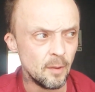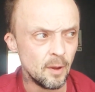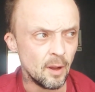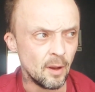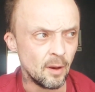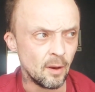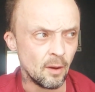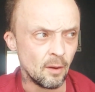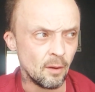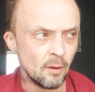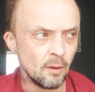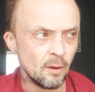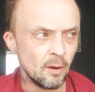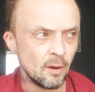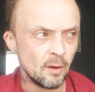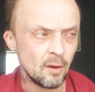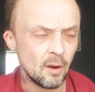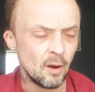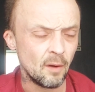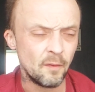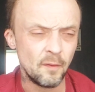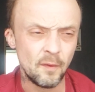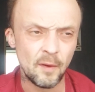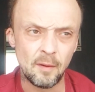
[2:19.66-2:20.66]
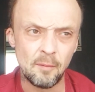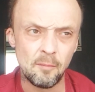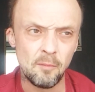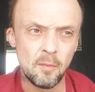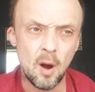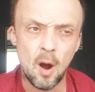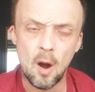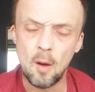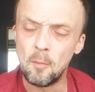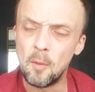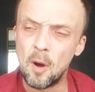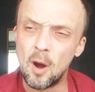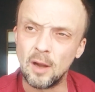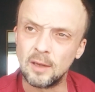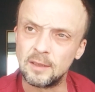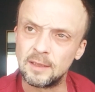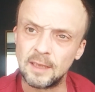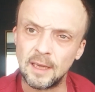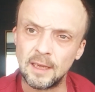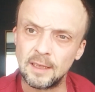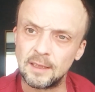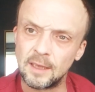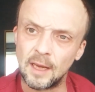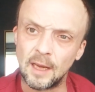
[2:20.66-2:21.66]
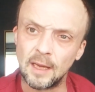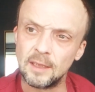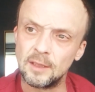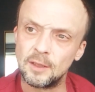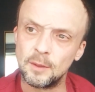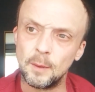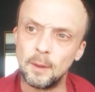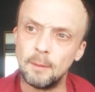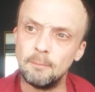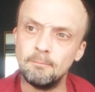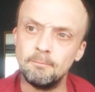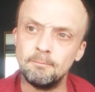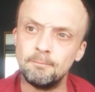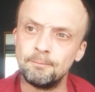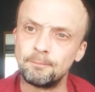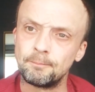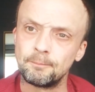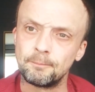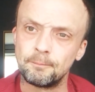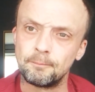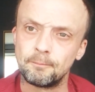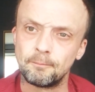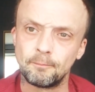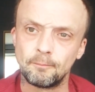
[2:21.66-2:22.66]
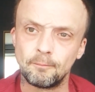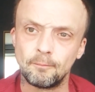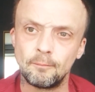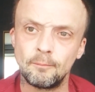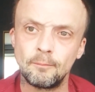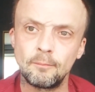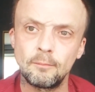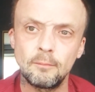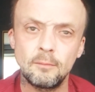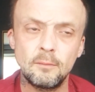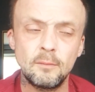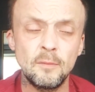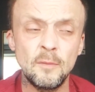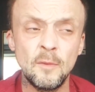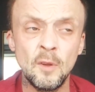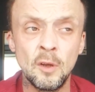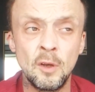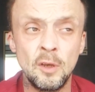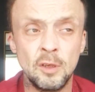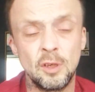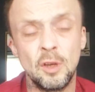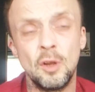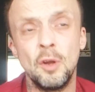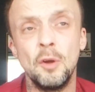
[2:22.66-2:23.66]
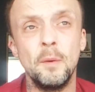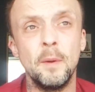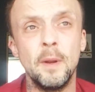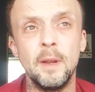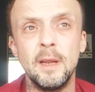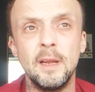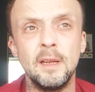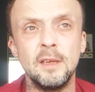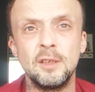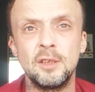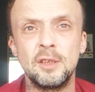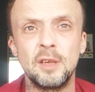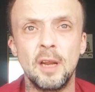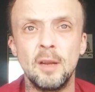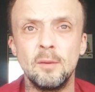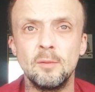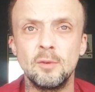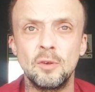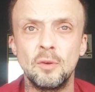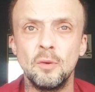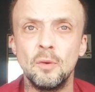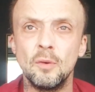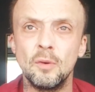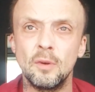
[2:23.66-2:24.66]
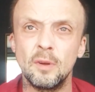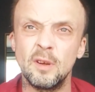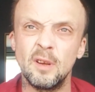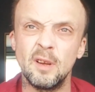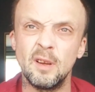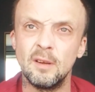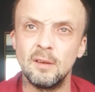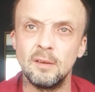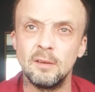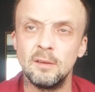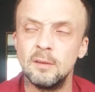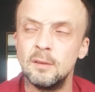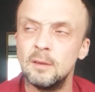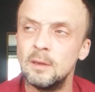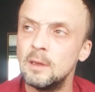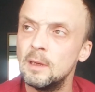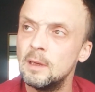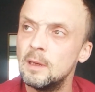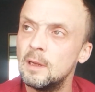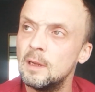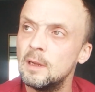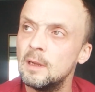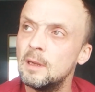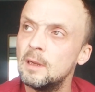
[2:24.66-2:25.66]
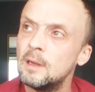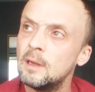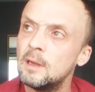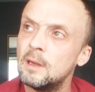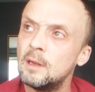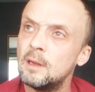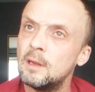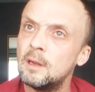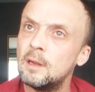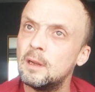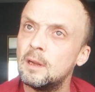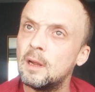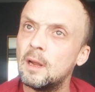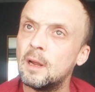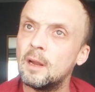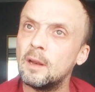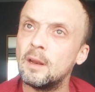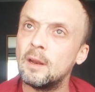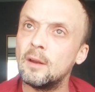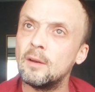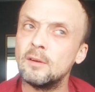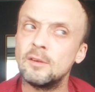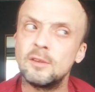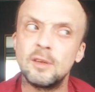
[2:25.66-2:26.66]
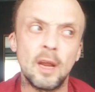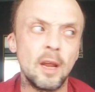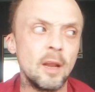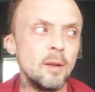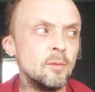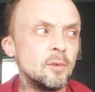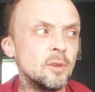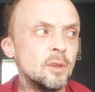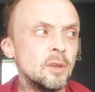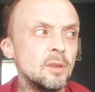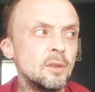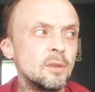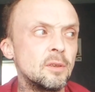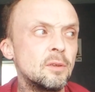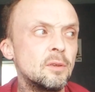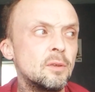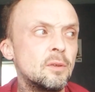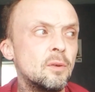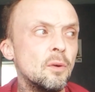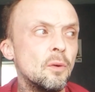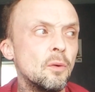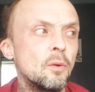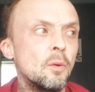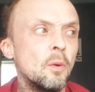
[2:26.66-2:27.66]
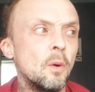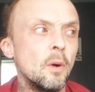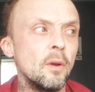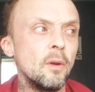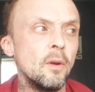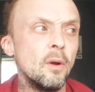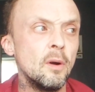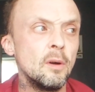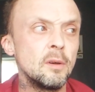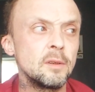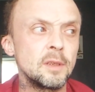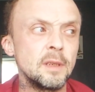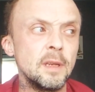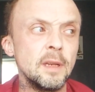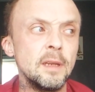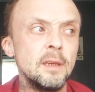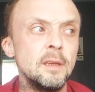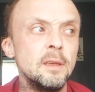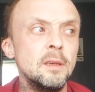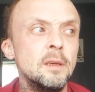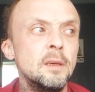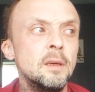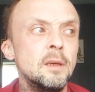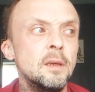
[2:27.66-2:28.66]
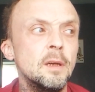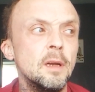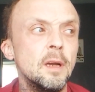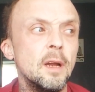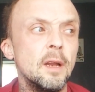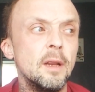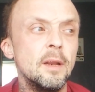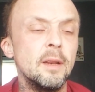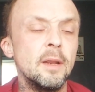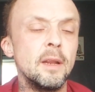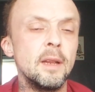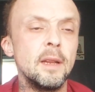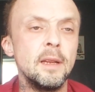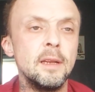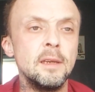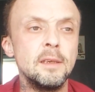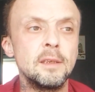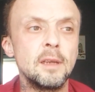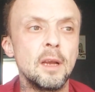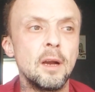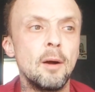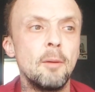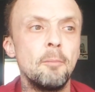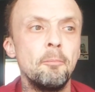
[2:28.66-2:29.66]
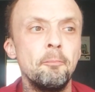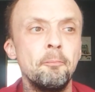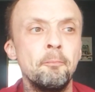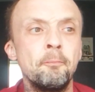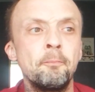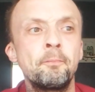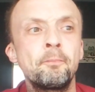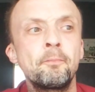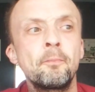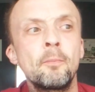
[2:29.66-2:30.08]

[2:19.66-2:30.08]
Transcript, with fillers: And I, I think Mark might have said something to him because of who he is, James Corden, you know and then James has got quite nasty, and he's um